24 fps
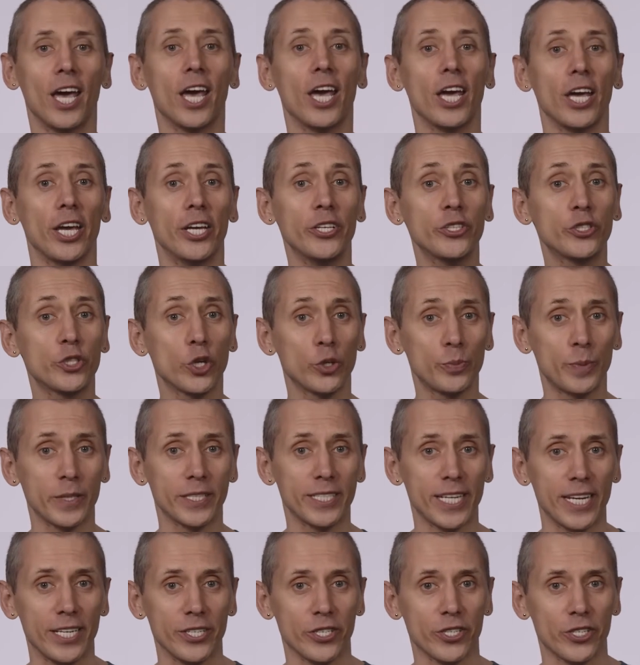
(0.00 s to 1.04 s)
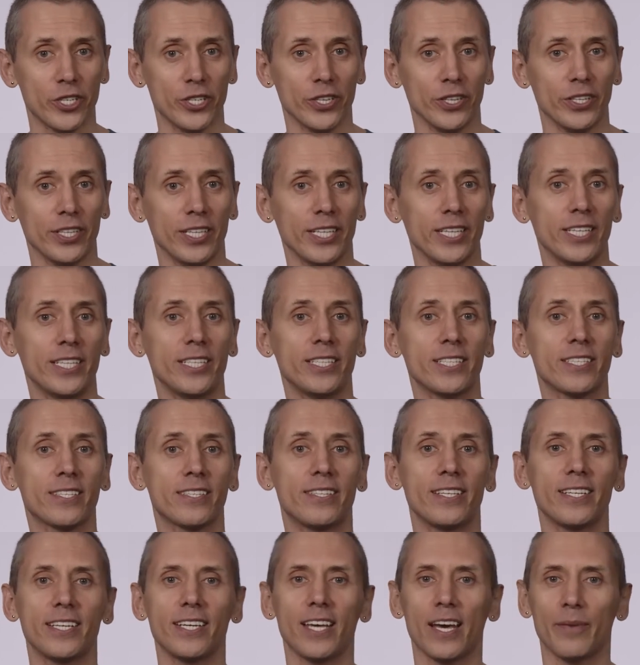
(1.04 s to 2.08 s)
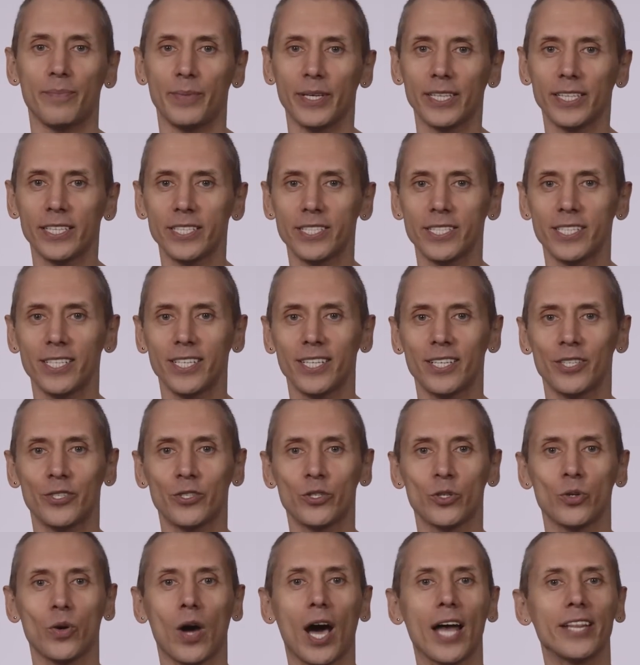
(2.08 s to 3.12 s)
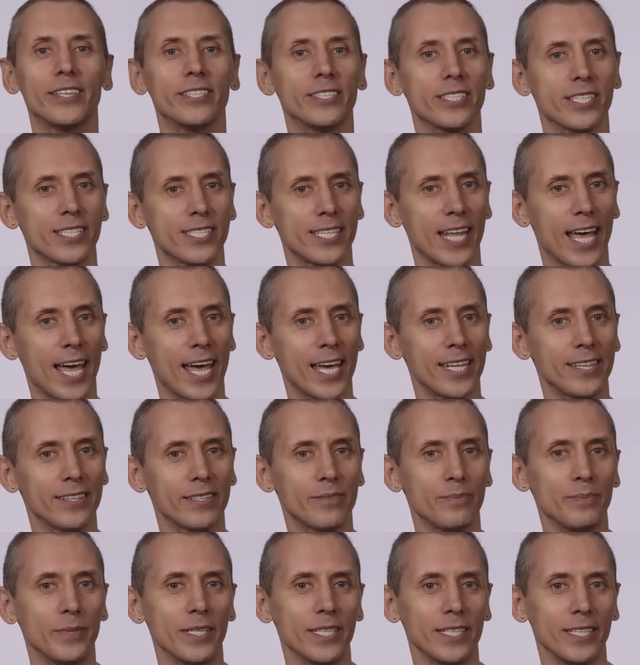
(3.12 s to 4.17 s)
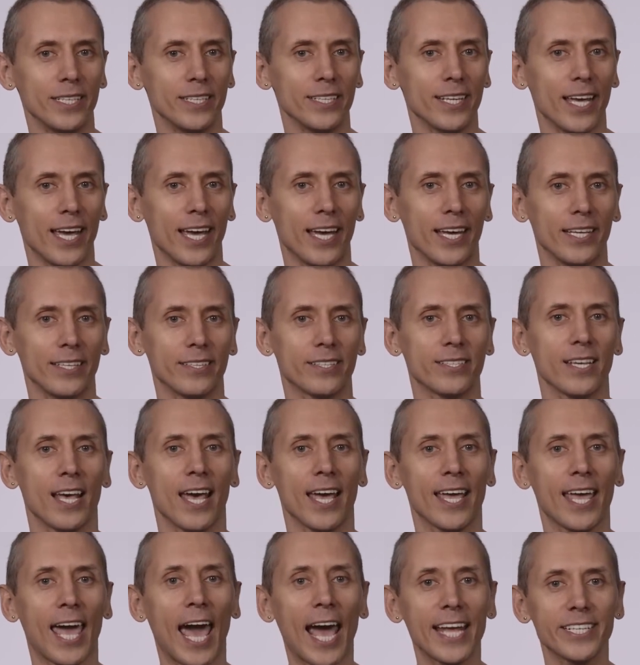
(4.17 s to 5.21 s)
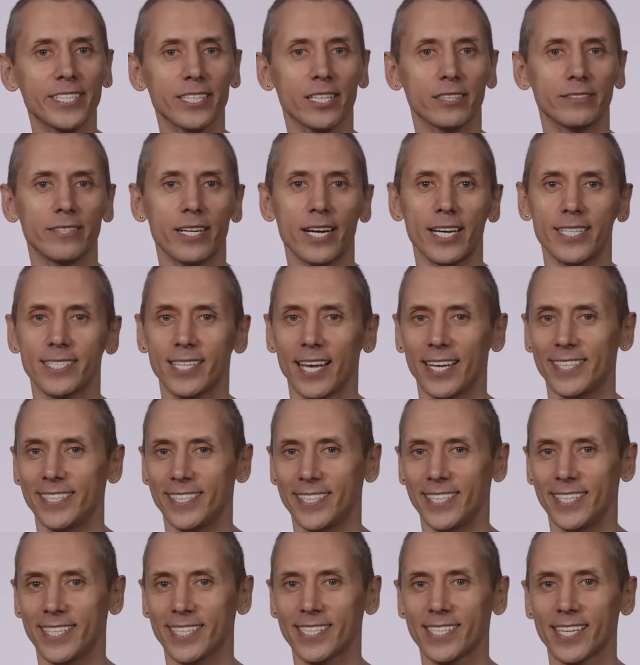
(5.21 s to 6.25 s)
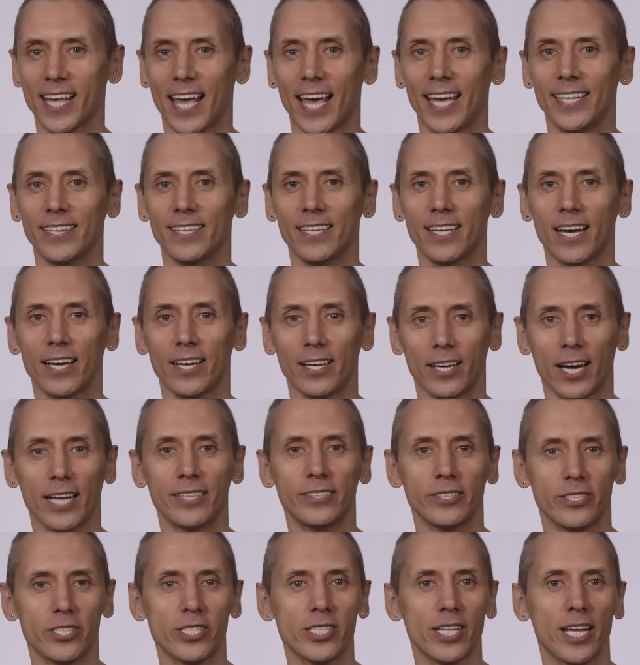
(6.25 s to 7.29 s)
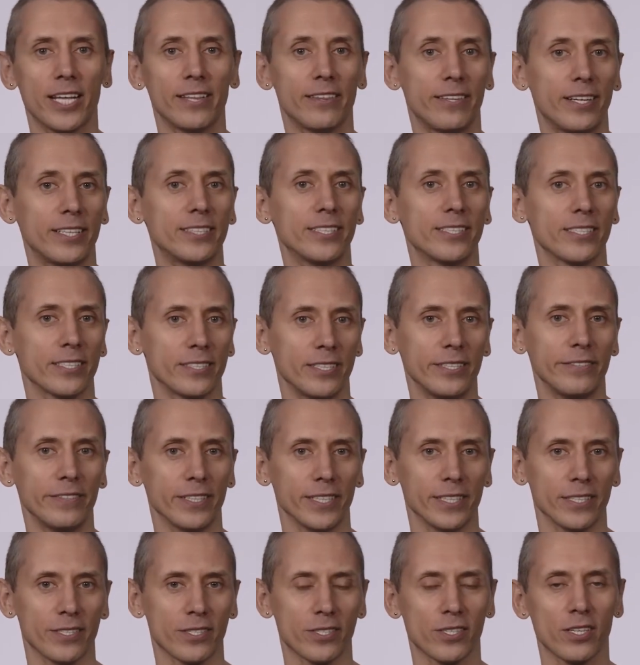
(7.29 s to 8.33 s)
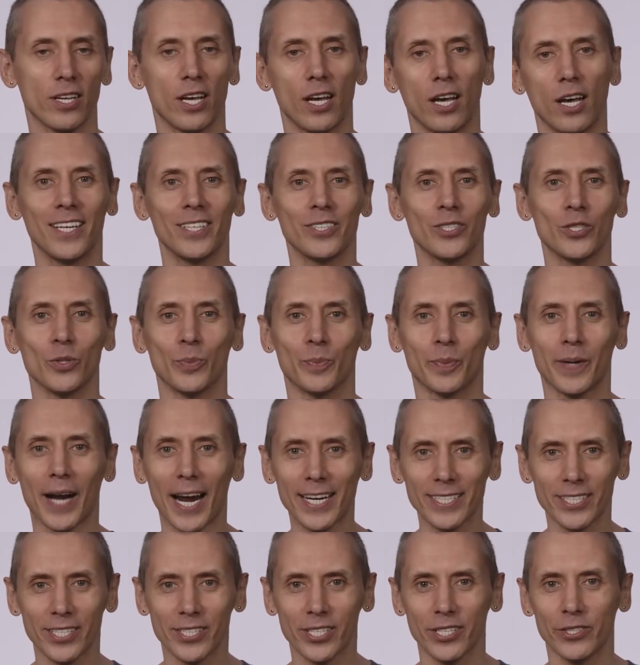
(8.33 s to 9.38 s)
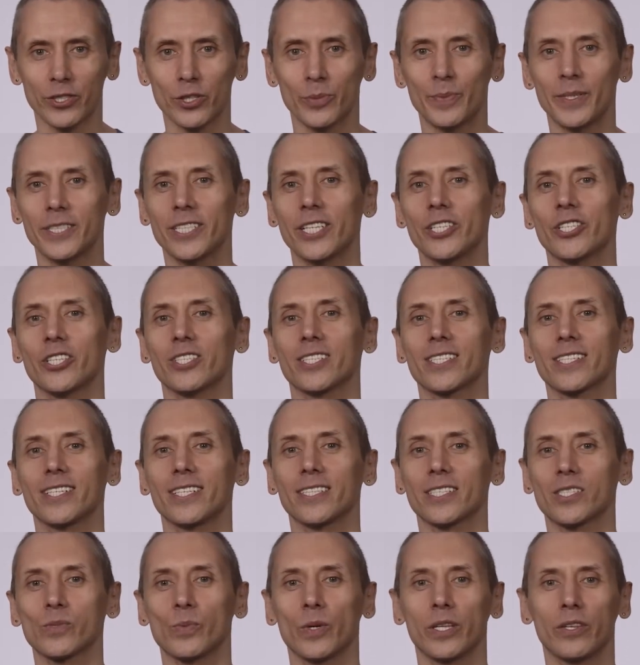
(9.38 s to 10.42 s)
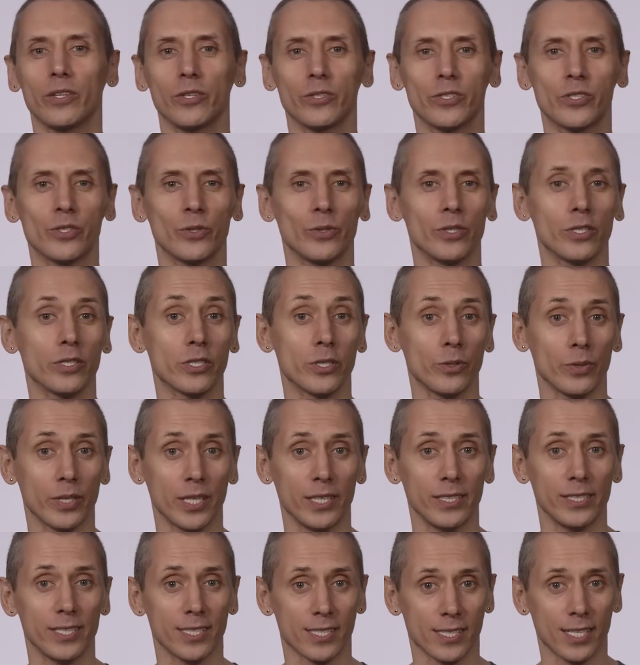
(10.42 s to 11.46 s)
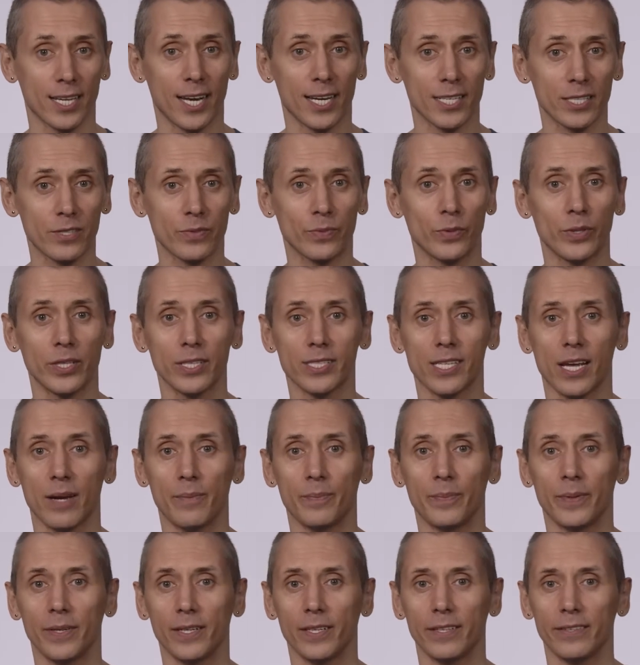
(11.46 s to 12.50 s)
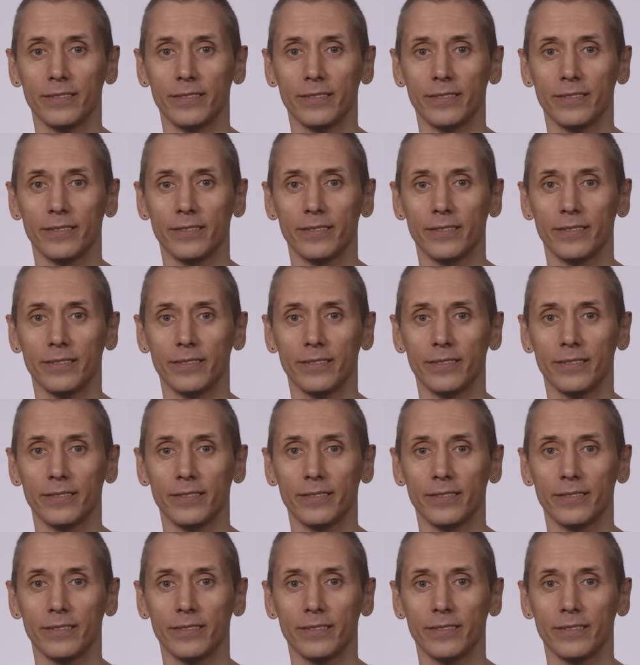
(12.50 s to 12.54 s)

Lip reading: Interpretation is the ability to understand meaning and categorize ideas and understand their significance. To practice interpretation skills with your students, you can discuss, for example,